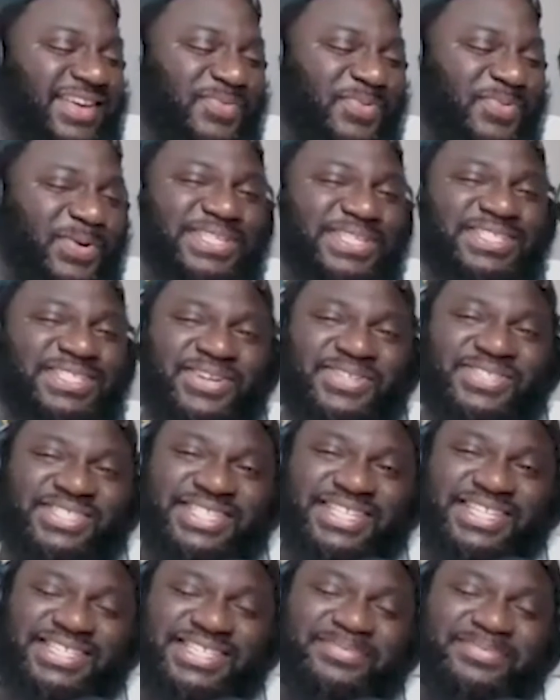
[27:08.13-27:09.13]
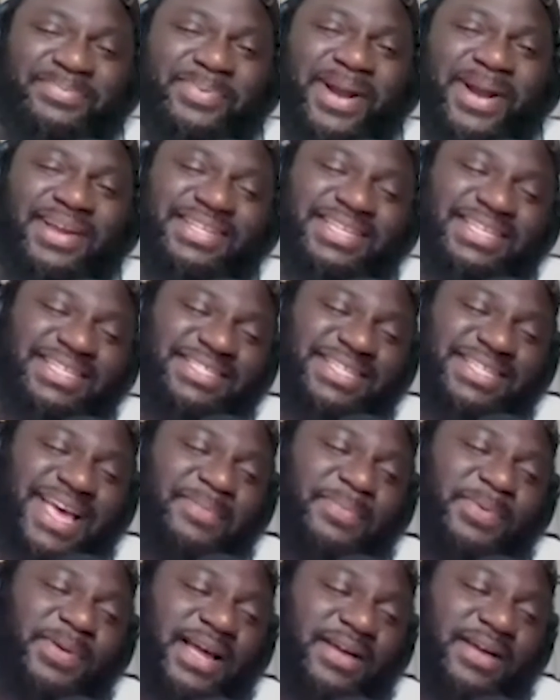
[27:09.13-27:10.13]
researching this
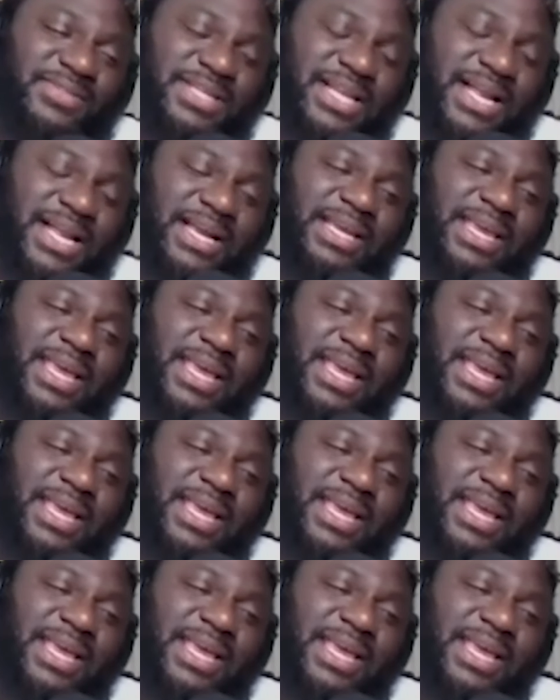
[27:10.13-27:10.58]
topic, I was like,